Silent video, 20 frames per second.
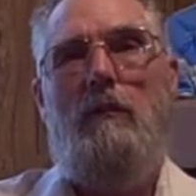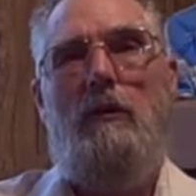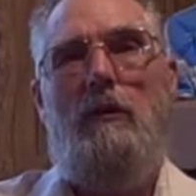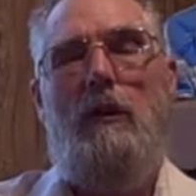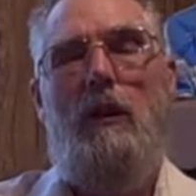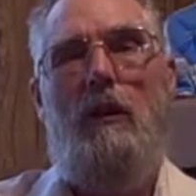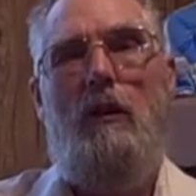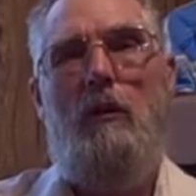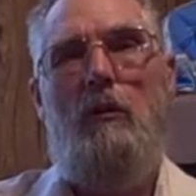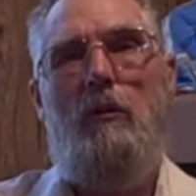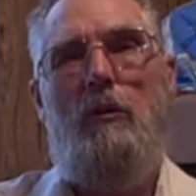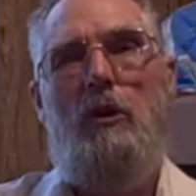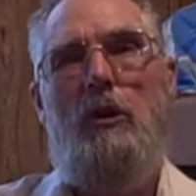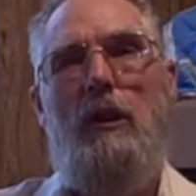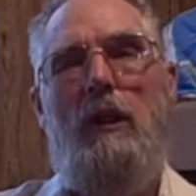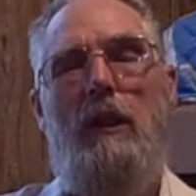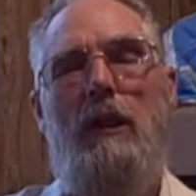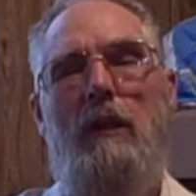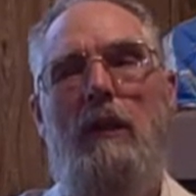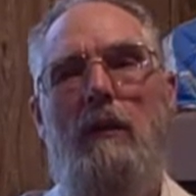so
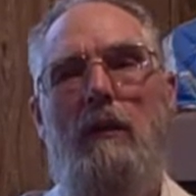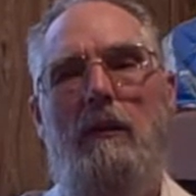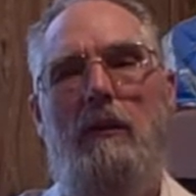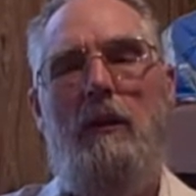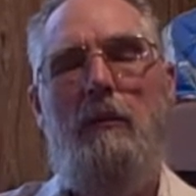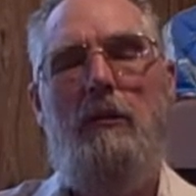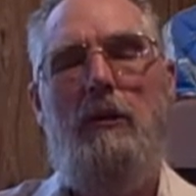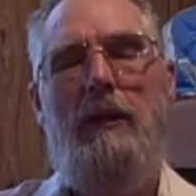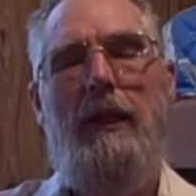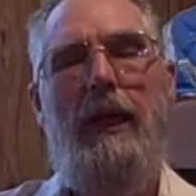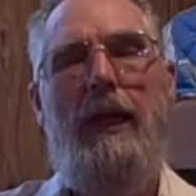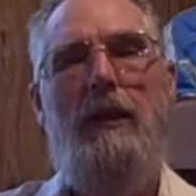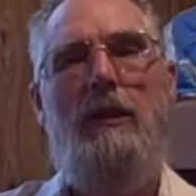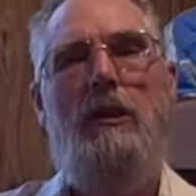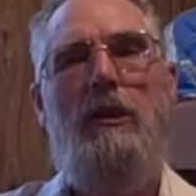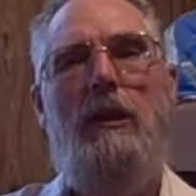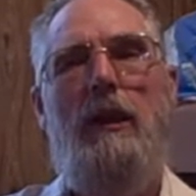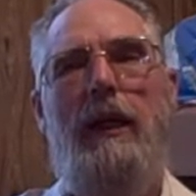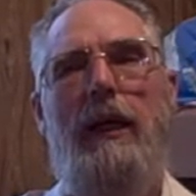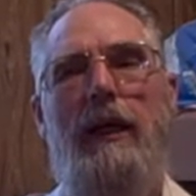she
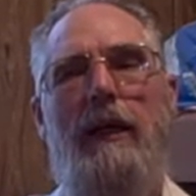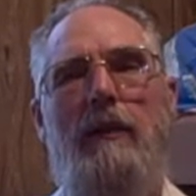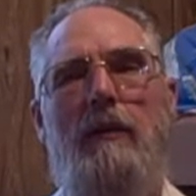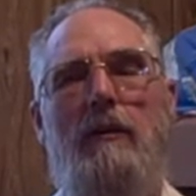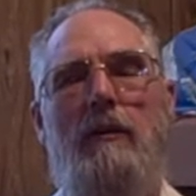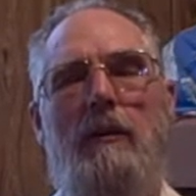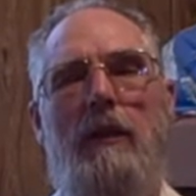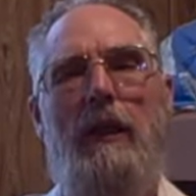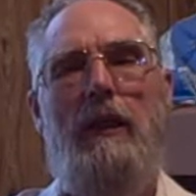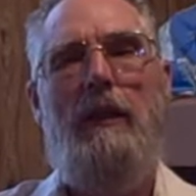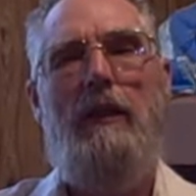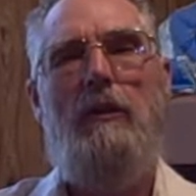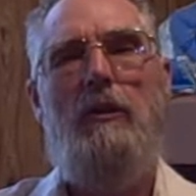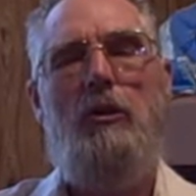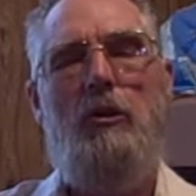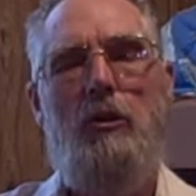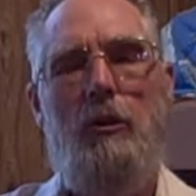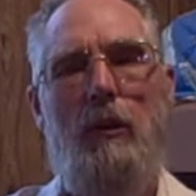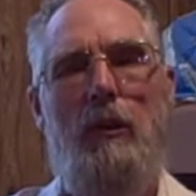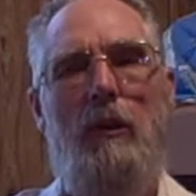substantiates that it's
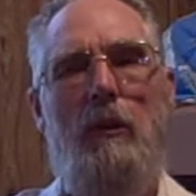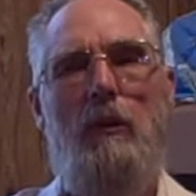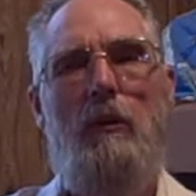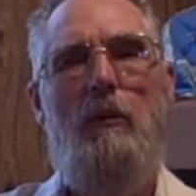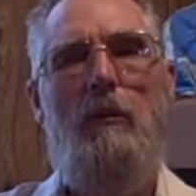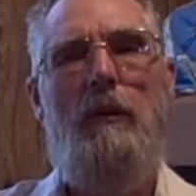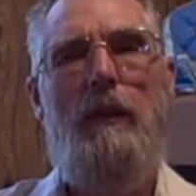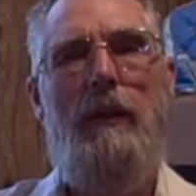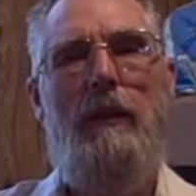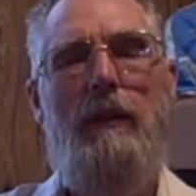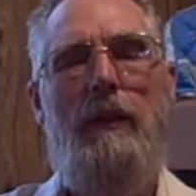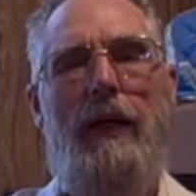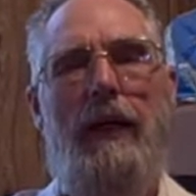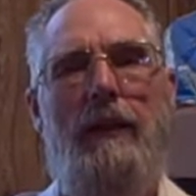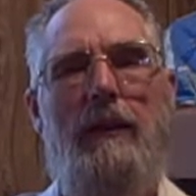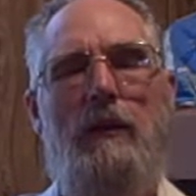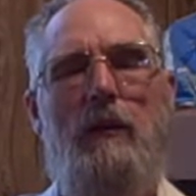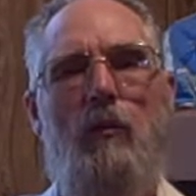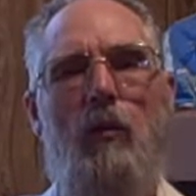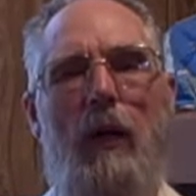true, that
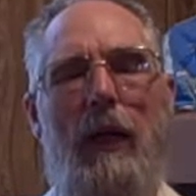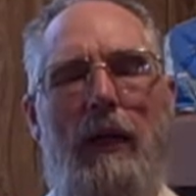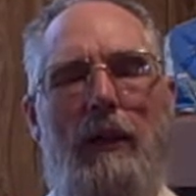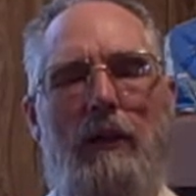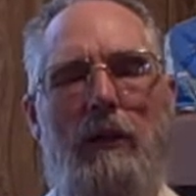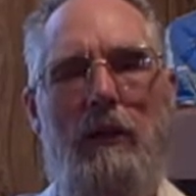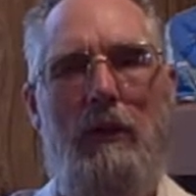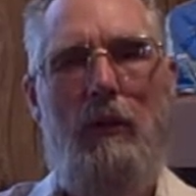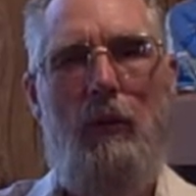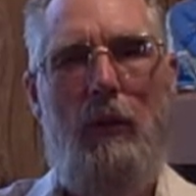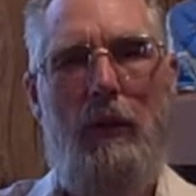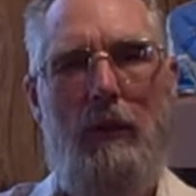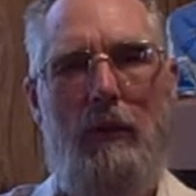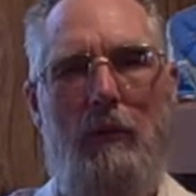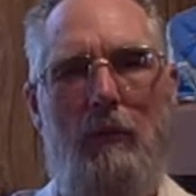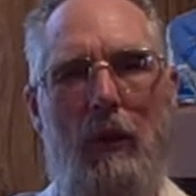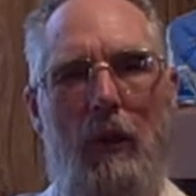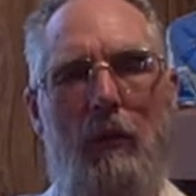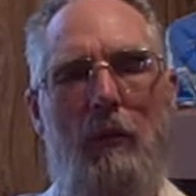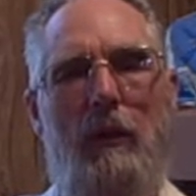that's why she quit
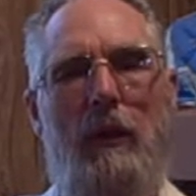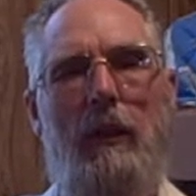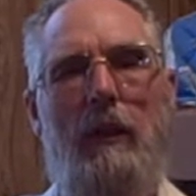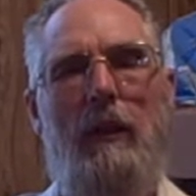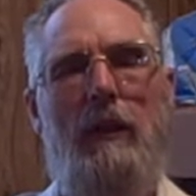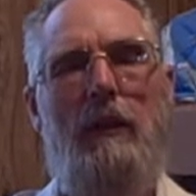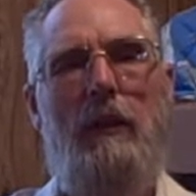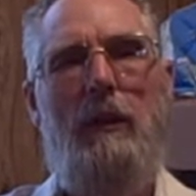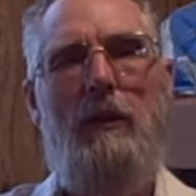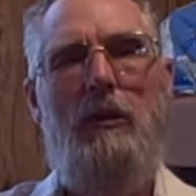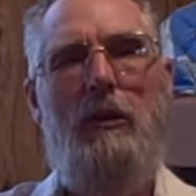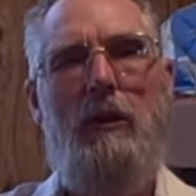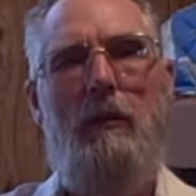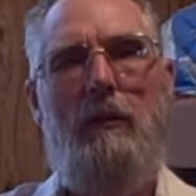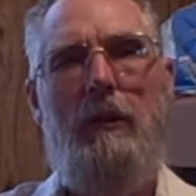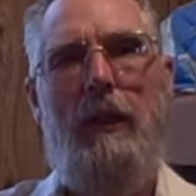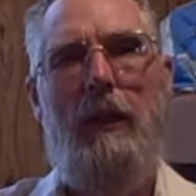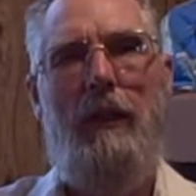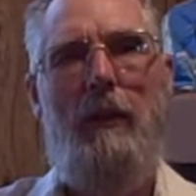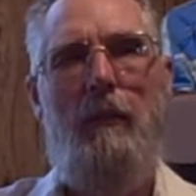smoking, and then she
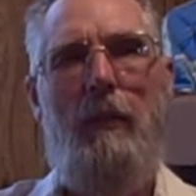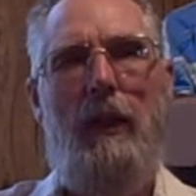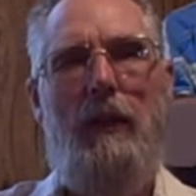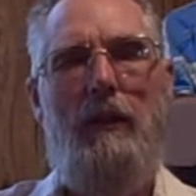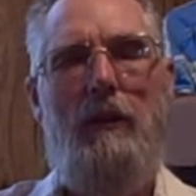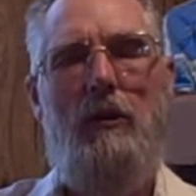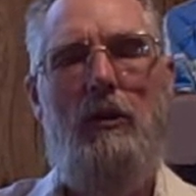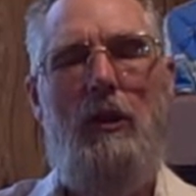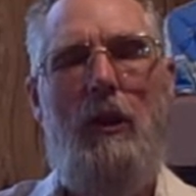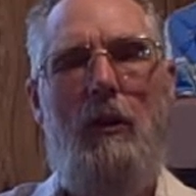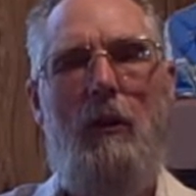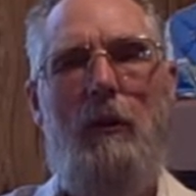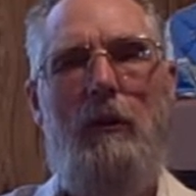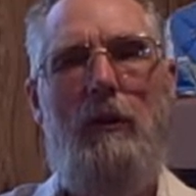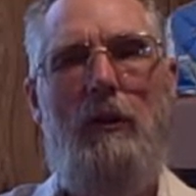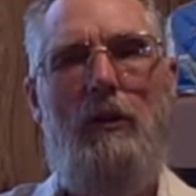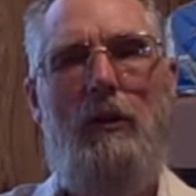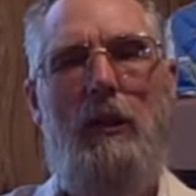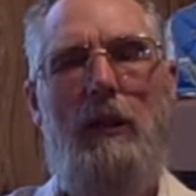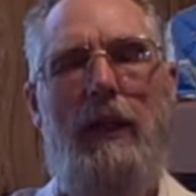kind of made a joke
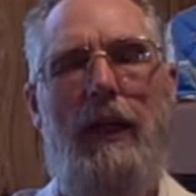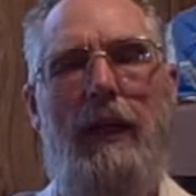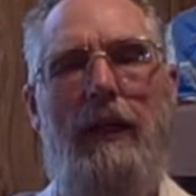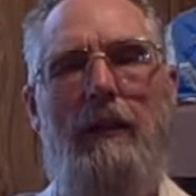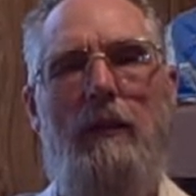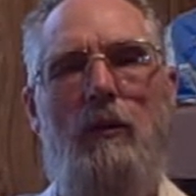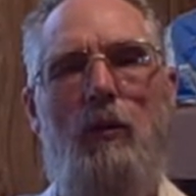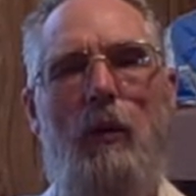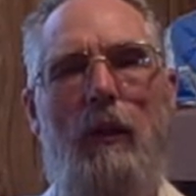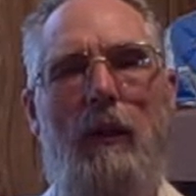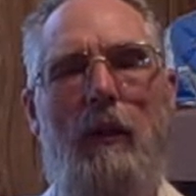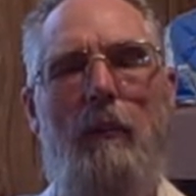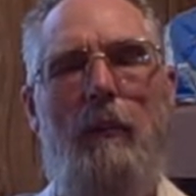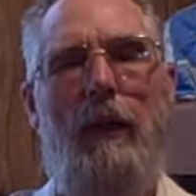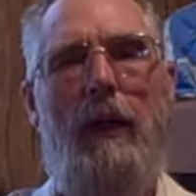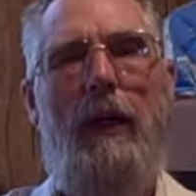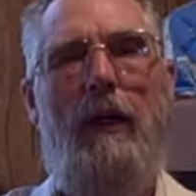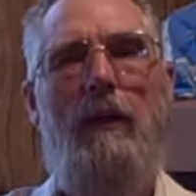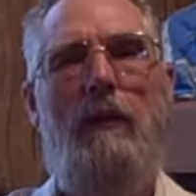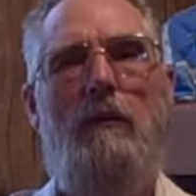that she gained 20
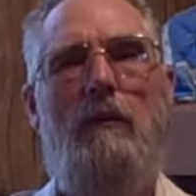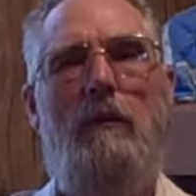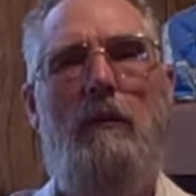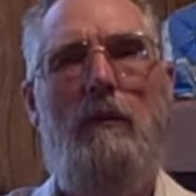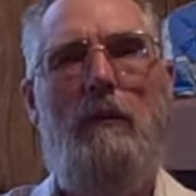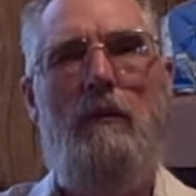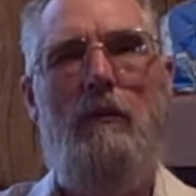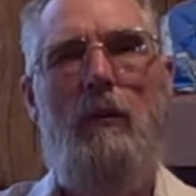pounds.